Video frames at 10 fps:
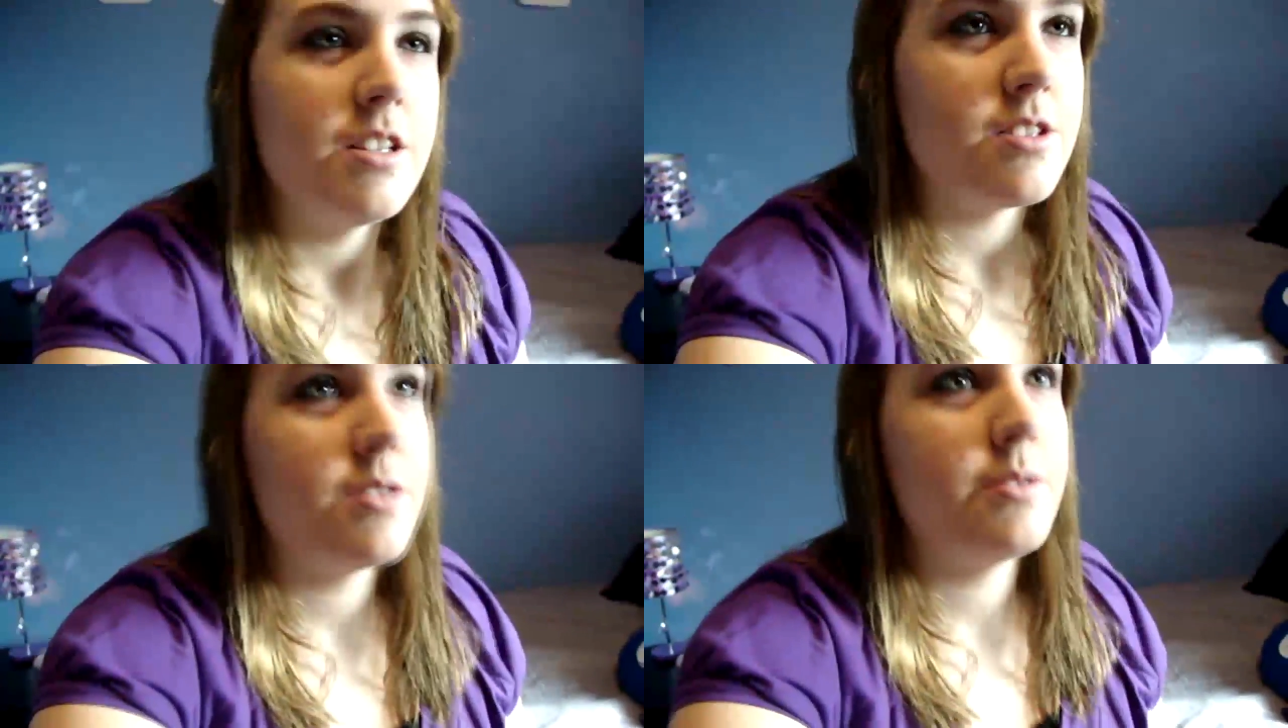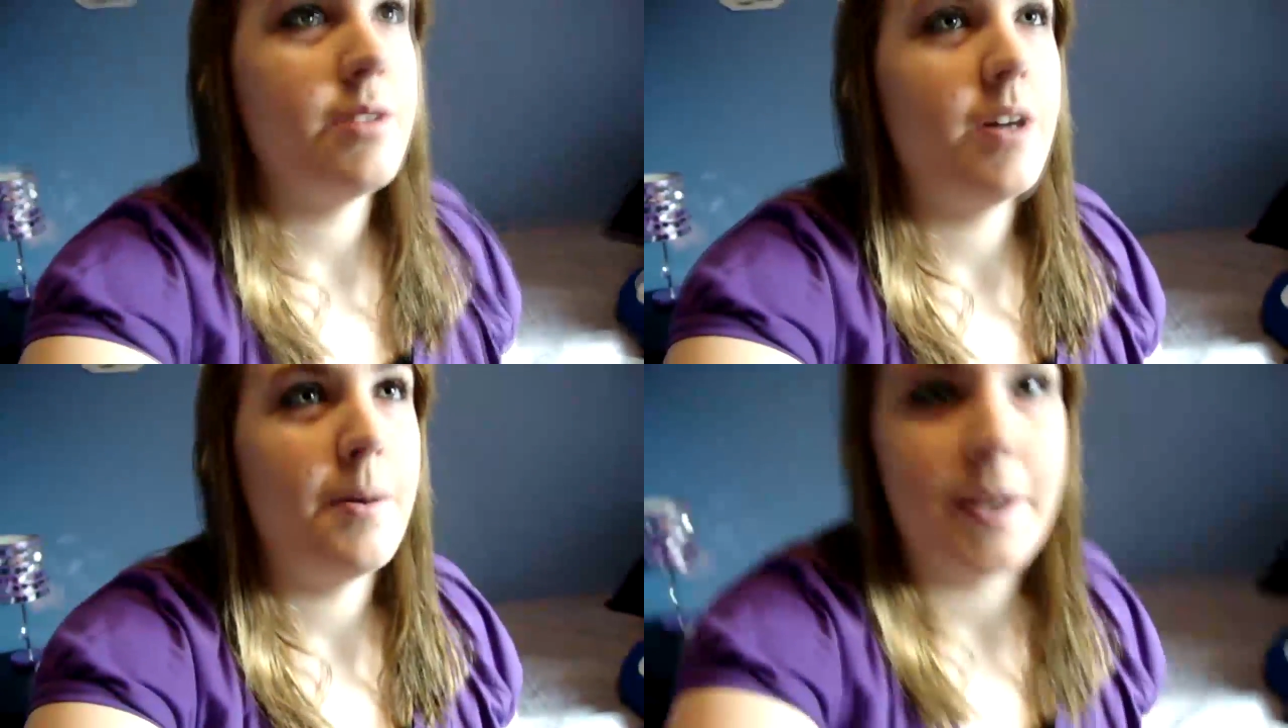
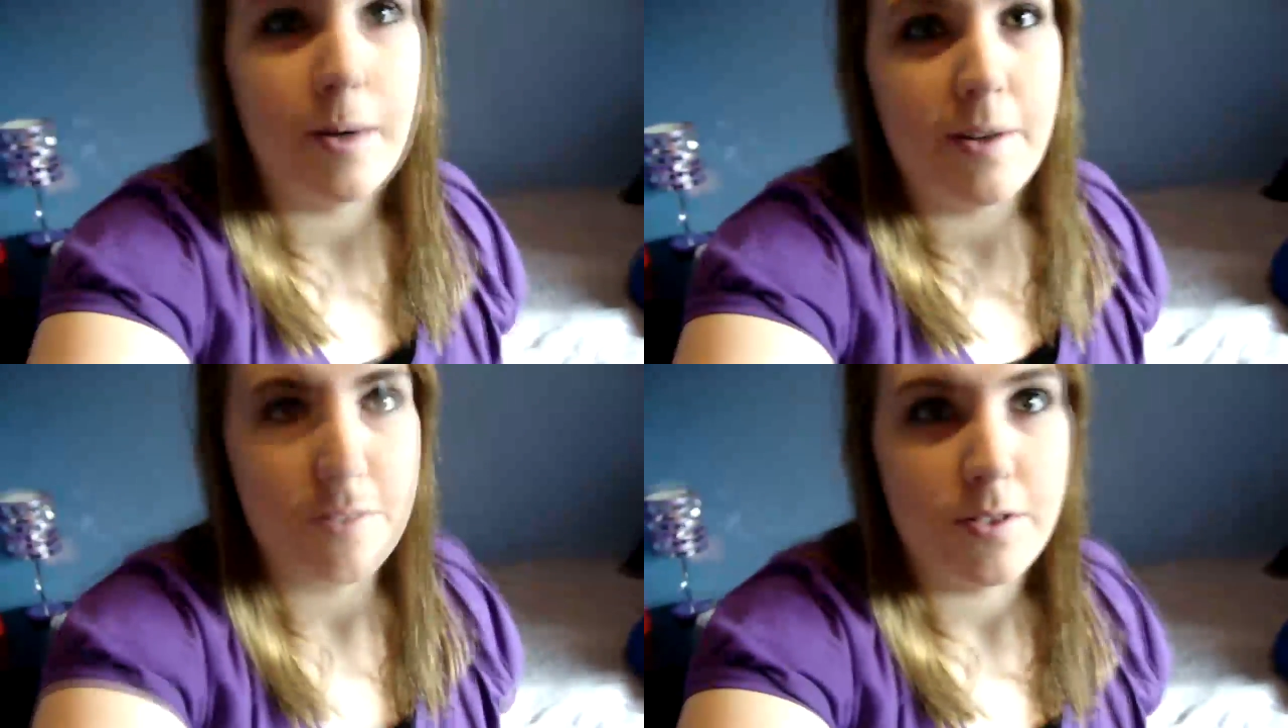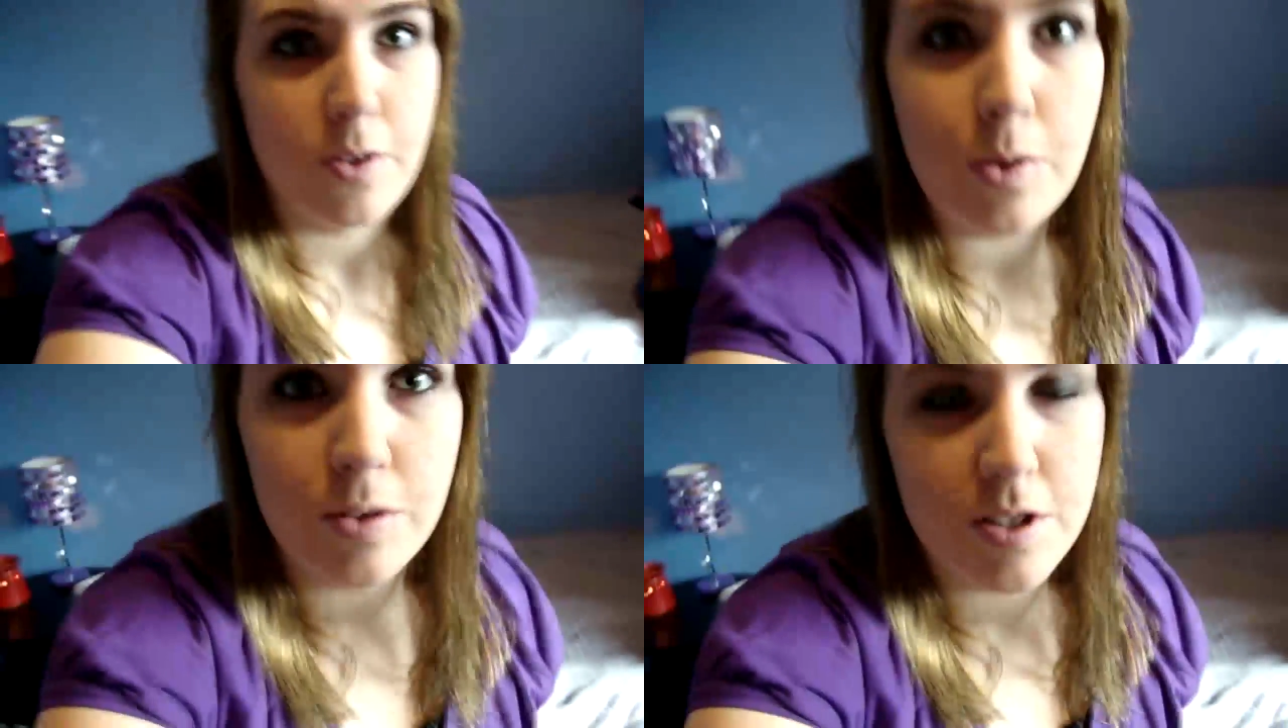So I don't have to
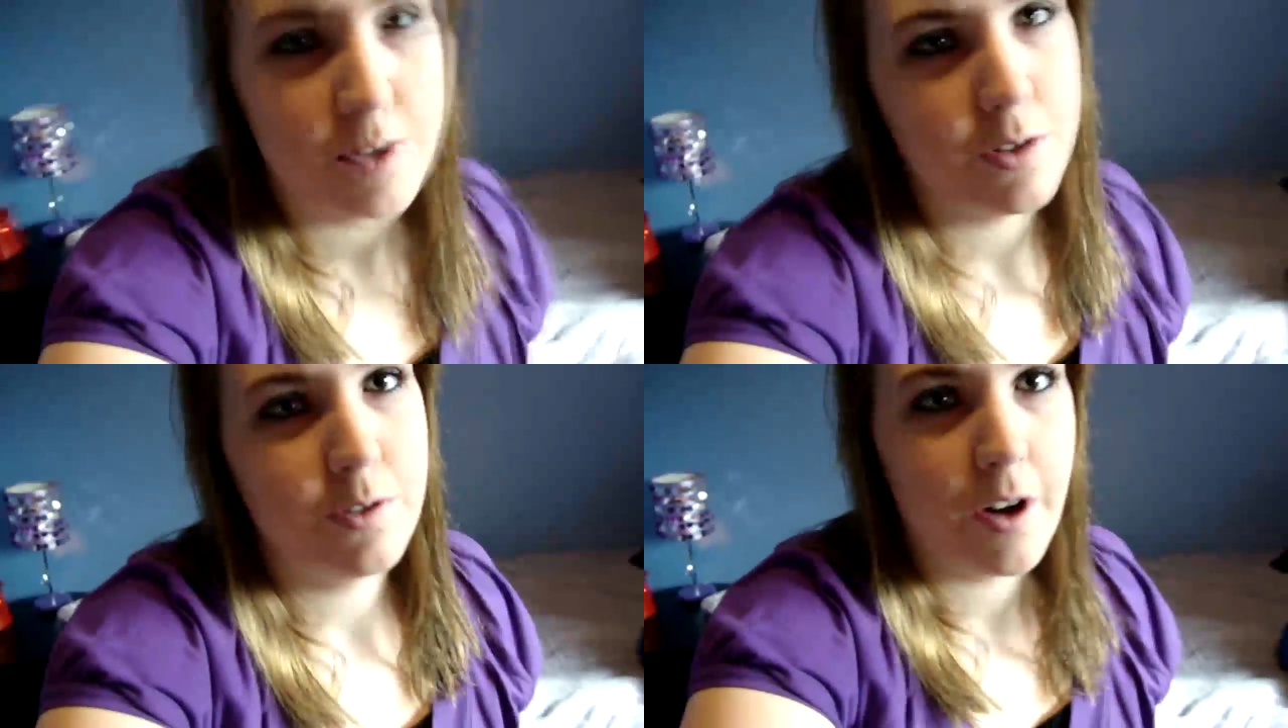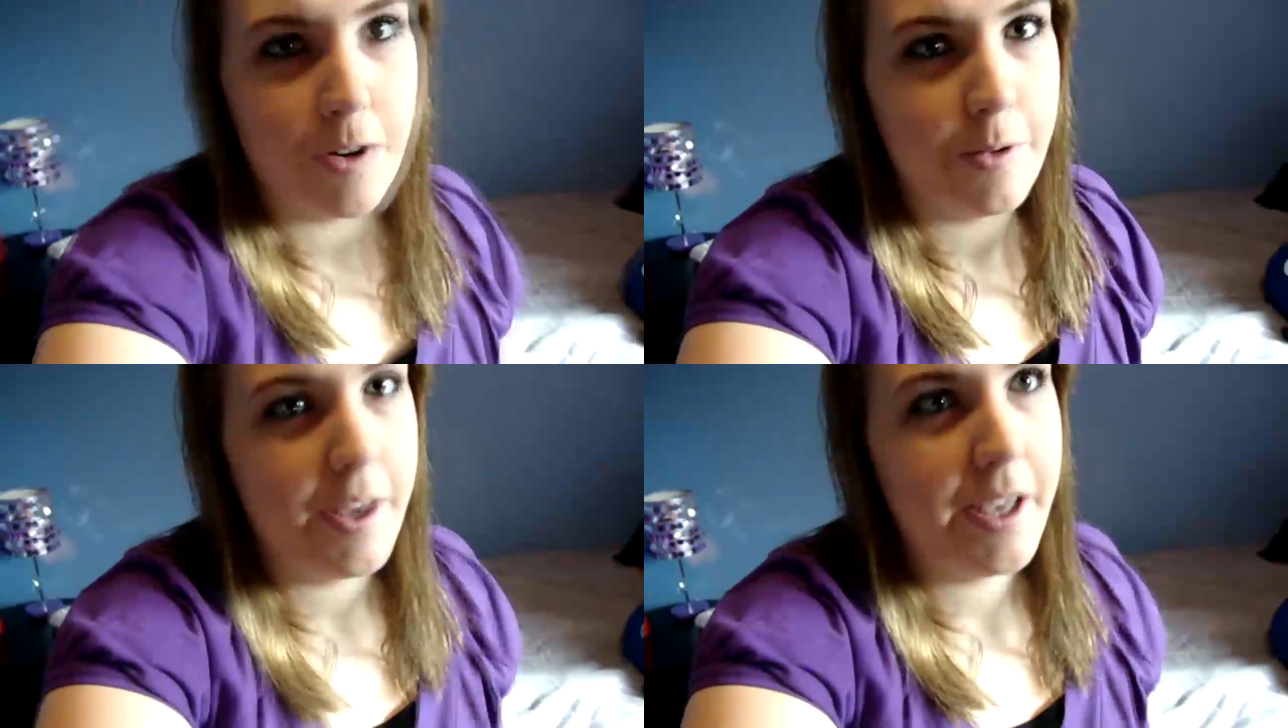hold it so
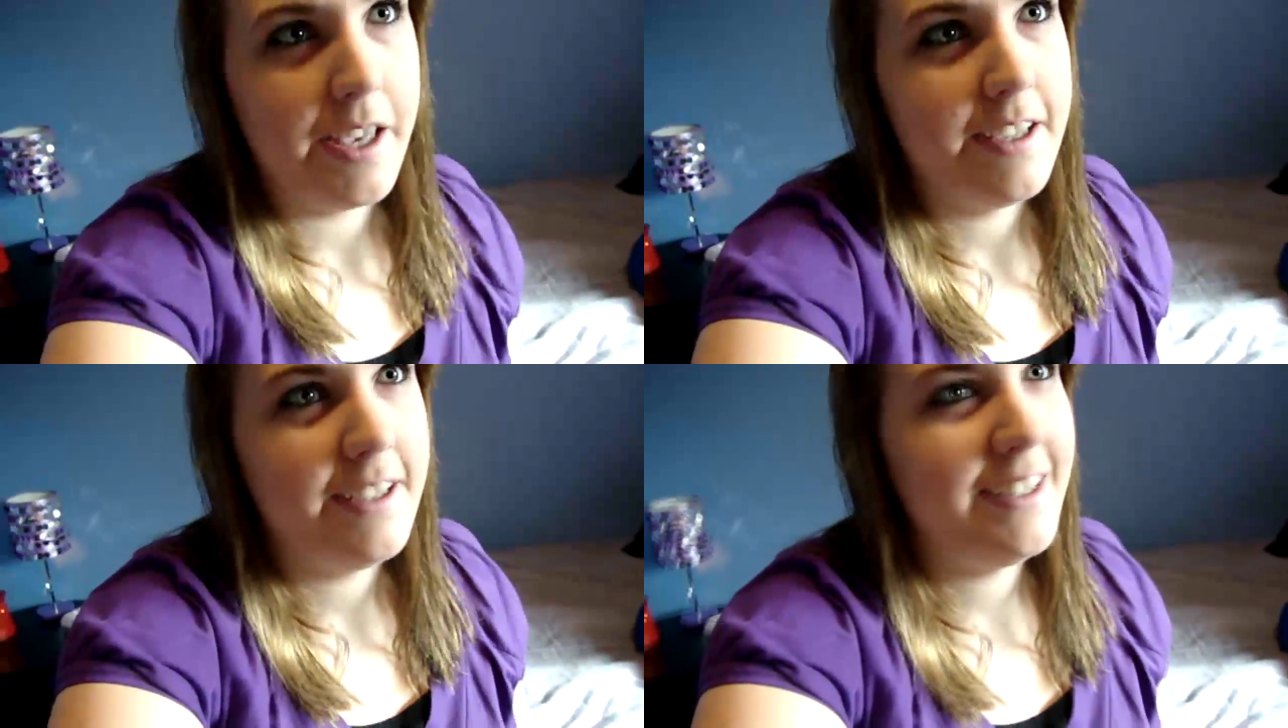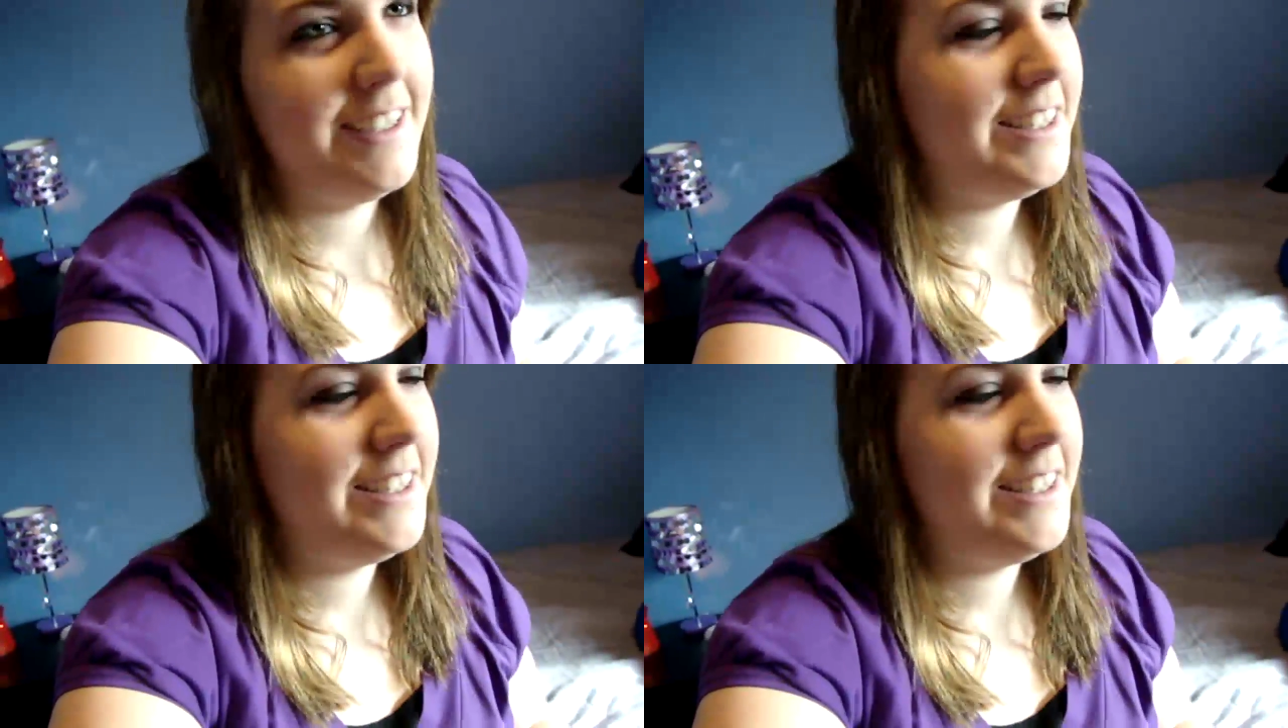far away.